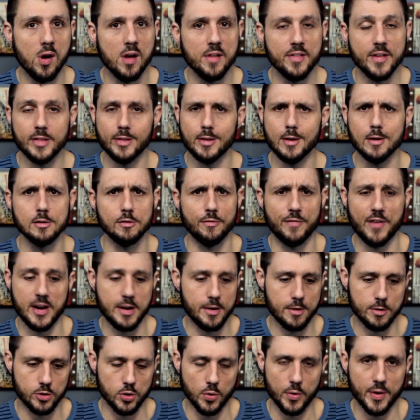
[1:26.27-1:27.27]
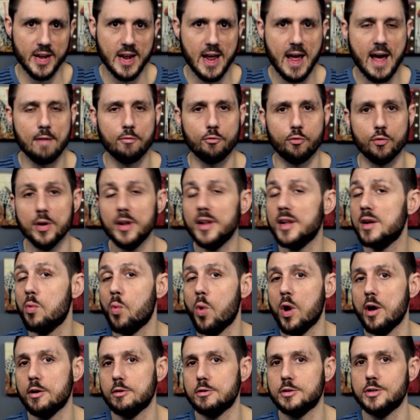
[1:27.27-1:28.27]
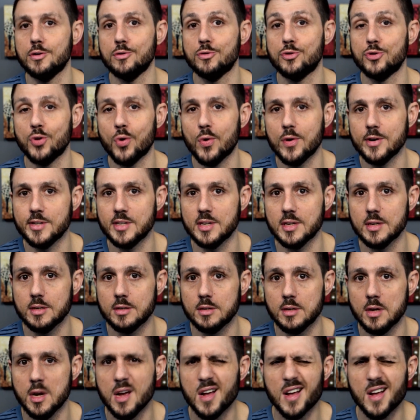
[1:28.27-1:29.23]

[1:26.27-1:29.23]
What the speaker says: that those vendors only have really 1 or 2 sources.